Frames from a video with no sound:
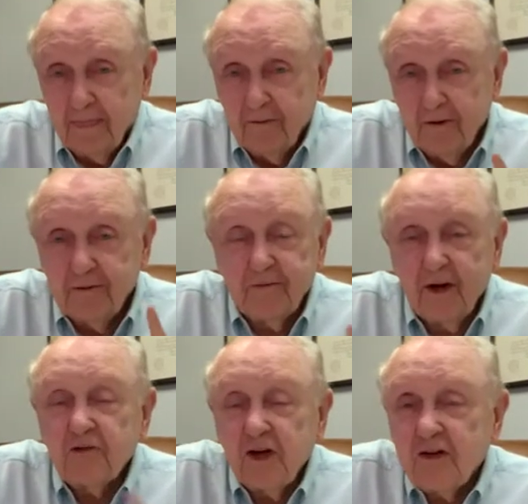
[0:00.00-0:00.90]

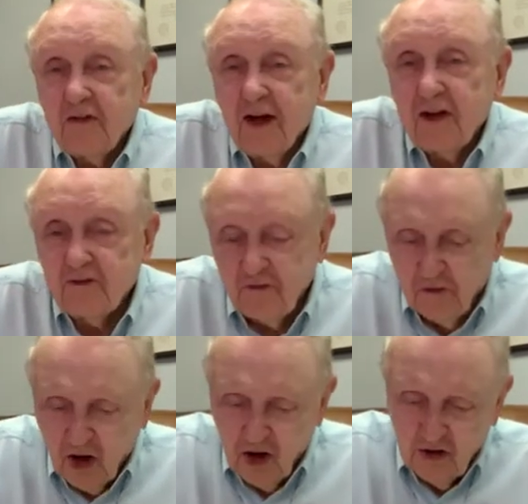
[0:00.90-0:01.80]
Well, six things.
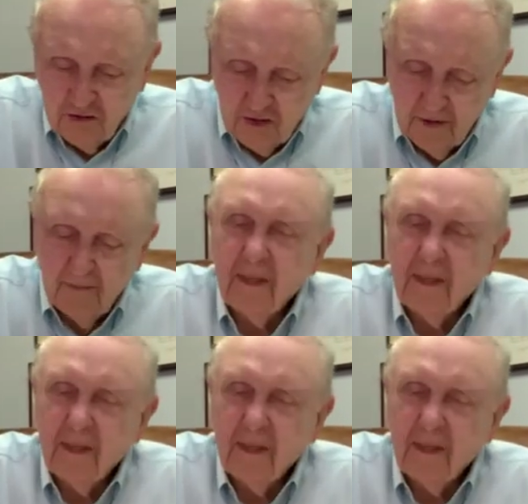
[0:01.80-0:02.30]
First,